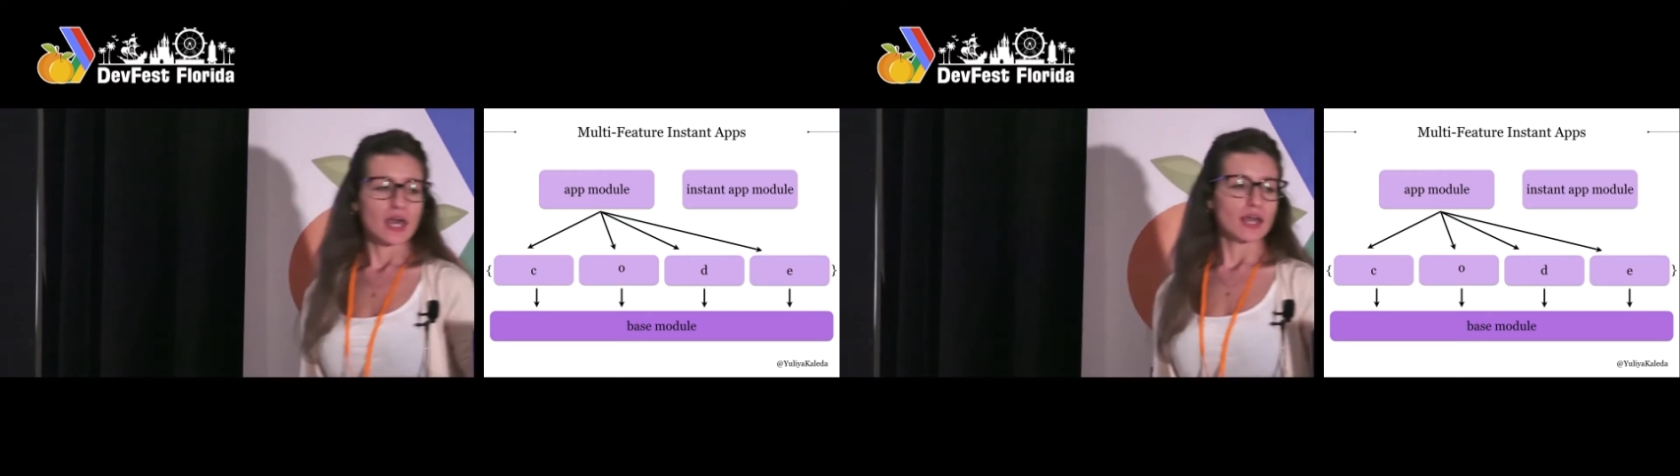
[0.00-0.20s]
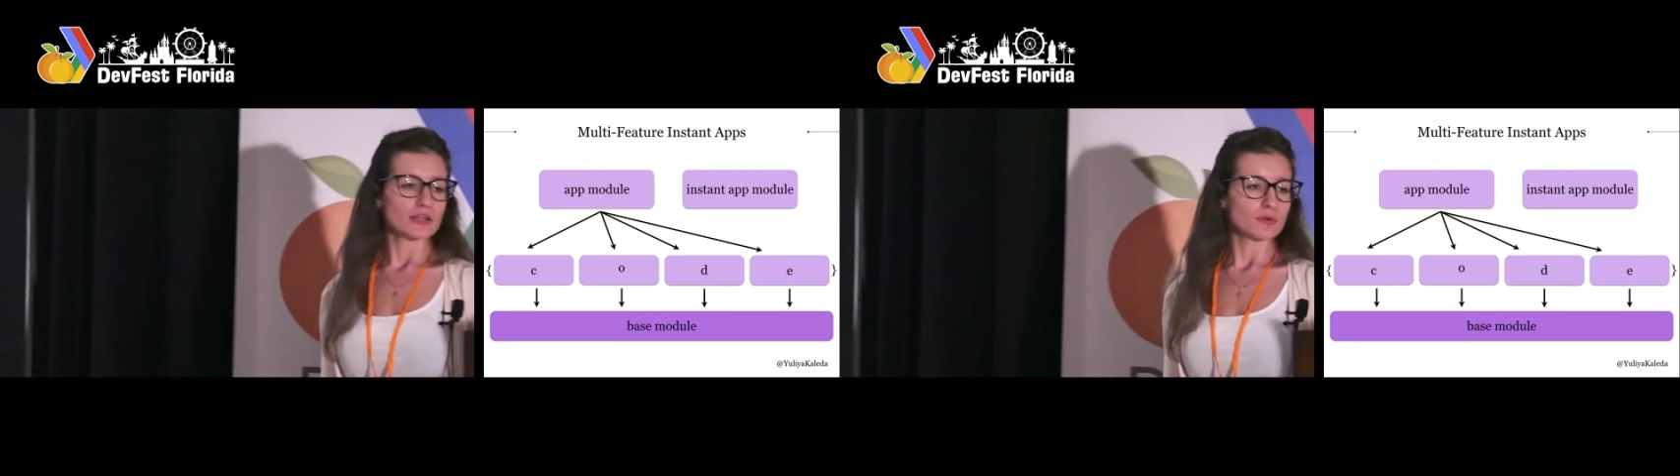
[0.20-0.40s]

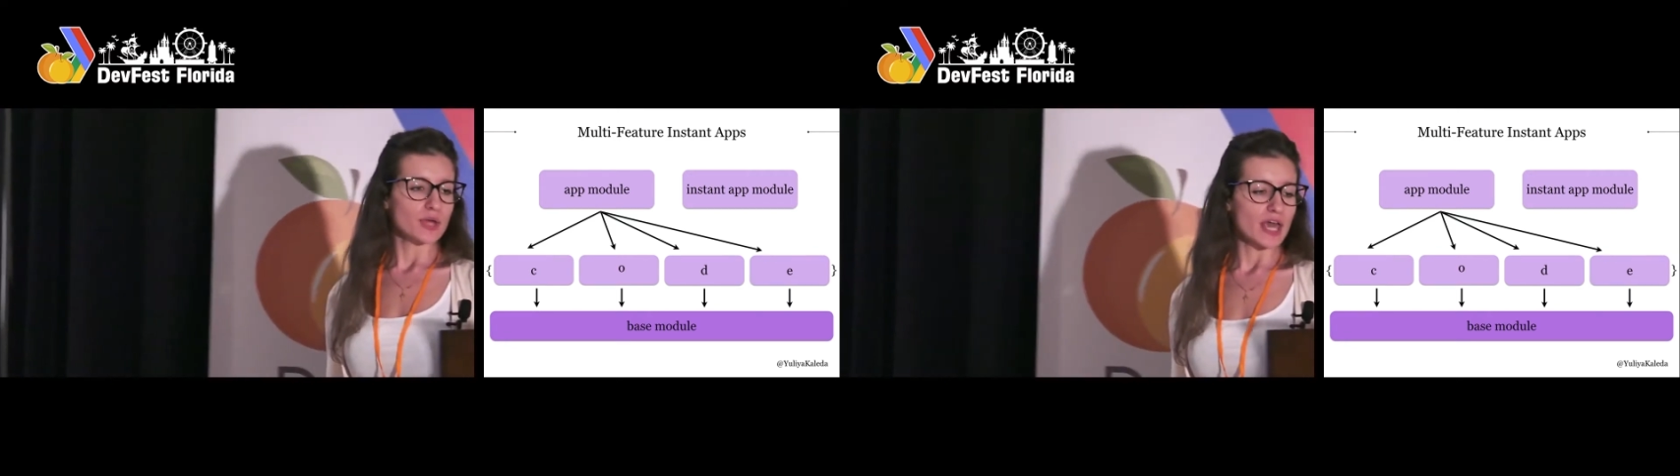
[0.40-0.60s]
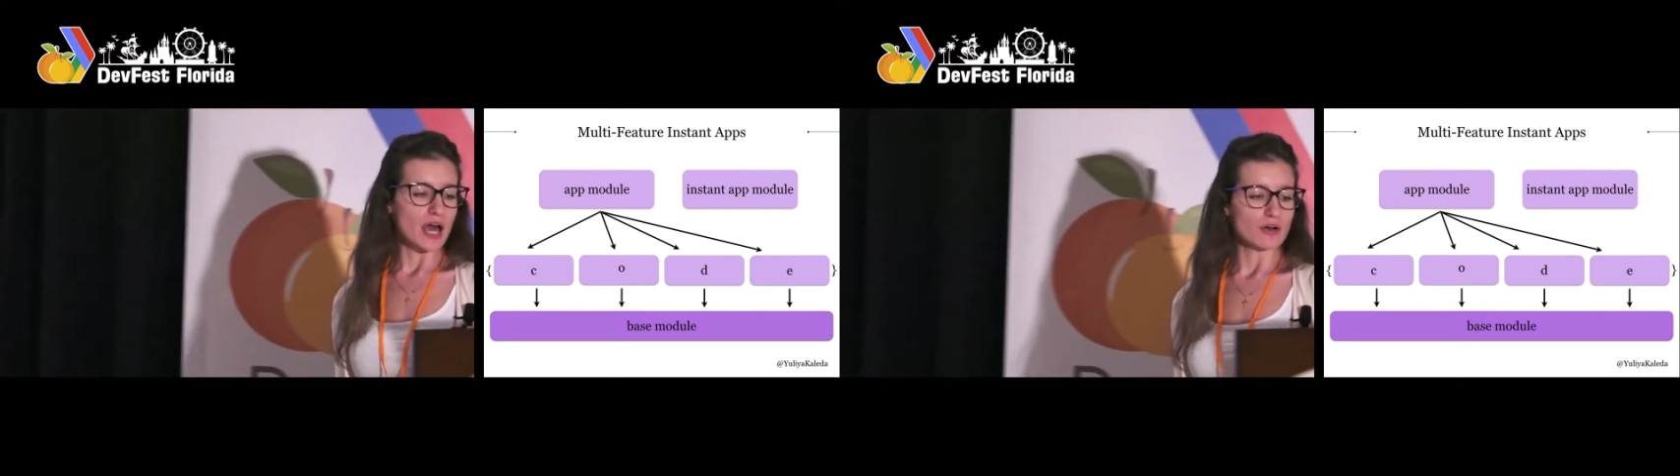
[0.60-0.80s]
And then
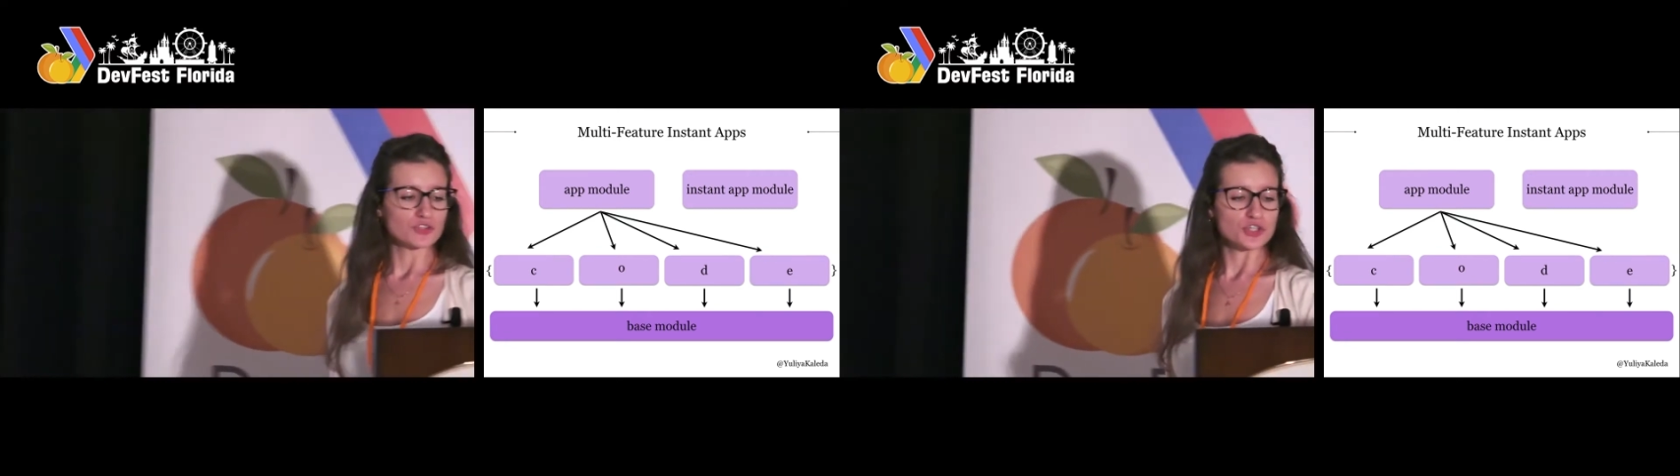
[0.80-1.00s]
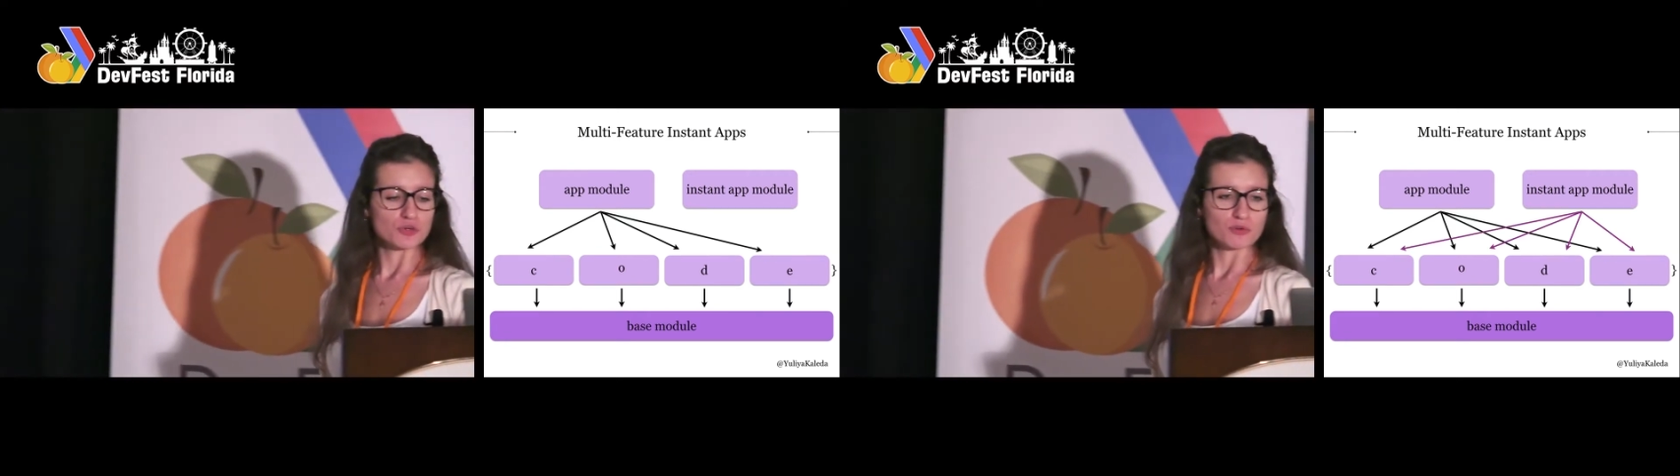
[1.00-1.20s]
we
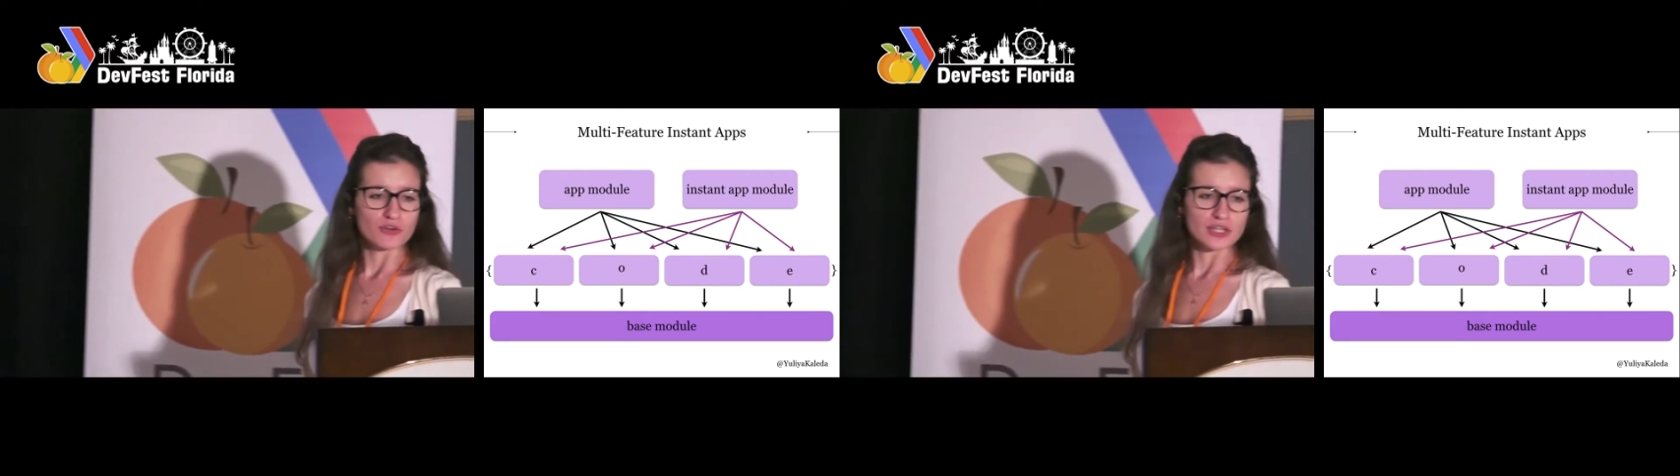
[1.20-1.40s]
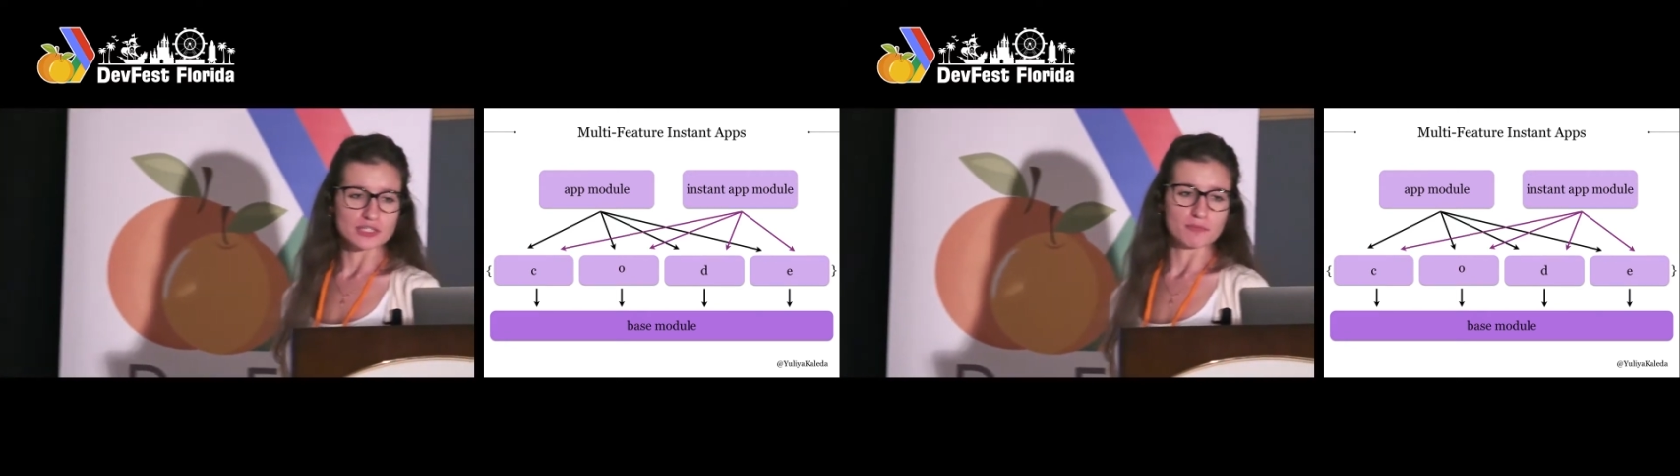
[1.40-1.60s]
have to provide the